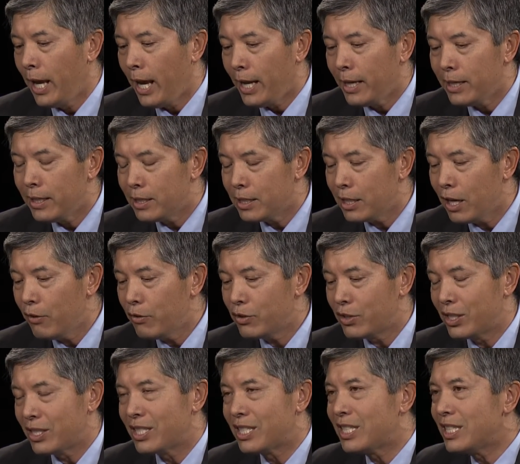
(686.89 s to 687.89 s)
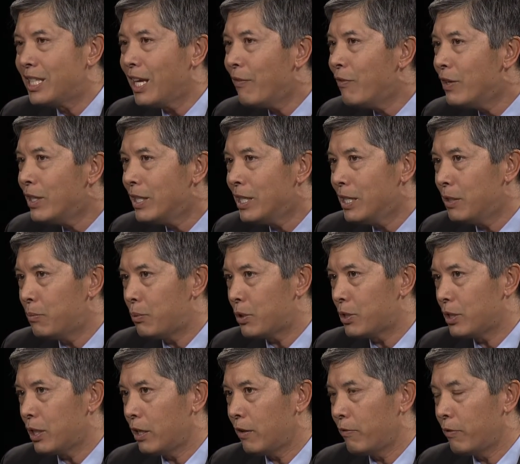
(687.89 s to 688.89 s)
and he discovers that
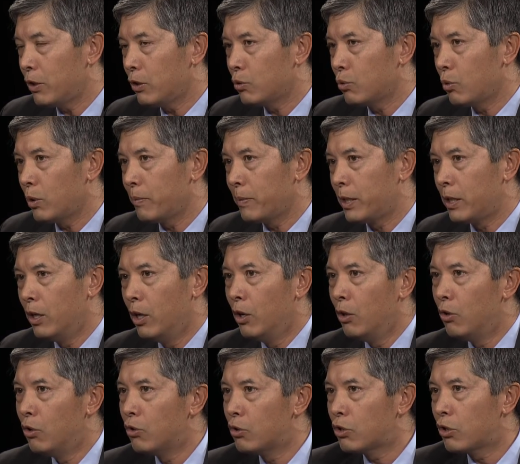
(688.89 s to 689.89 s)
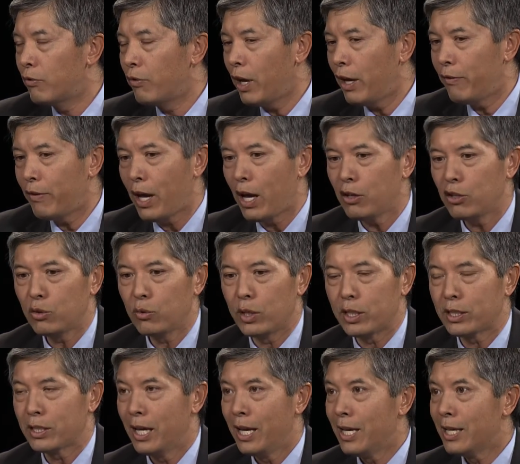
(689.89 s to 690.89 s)
17% of those women who survive
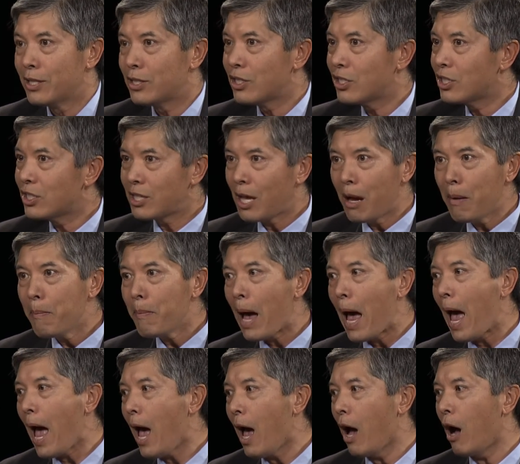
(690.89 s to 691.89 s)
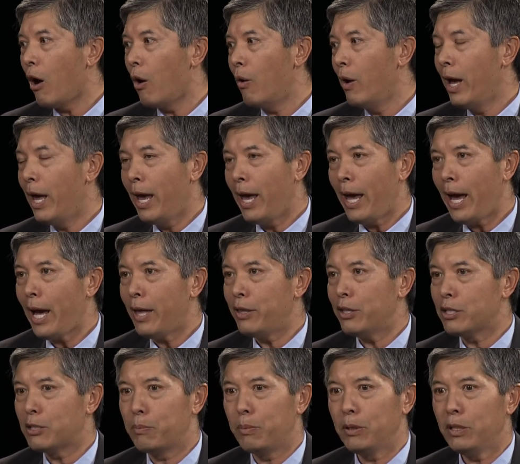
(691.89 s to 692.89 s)
Auschwitz somehow had
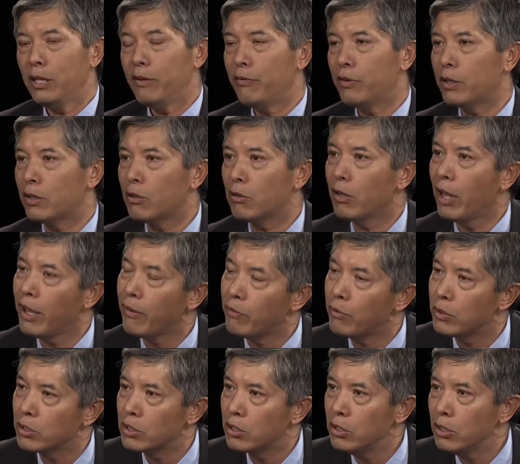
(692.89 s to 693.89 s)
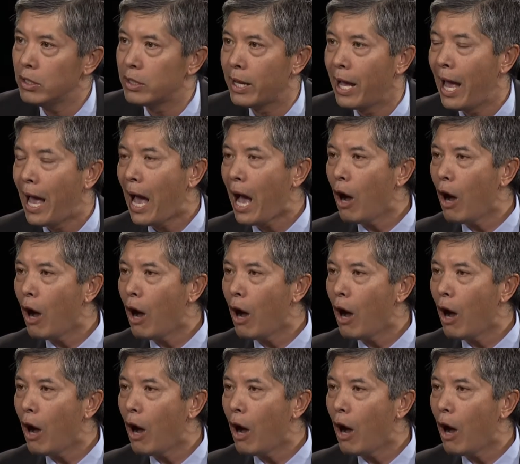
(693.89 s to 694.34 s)
this belief that their life was good.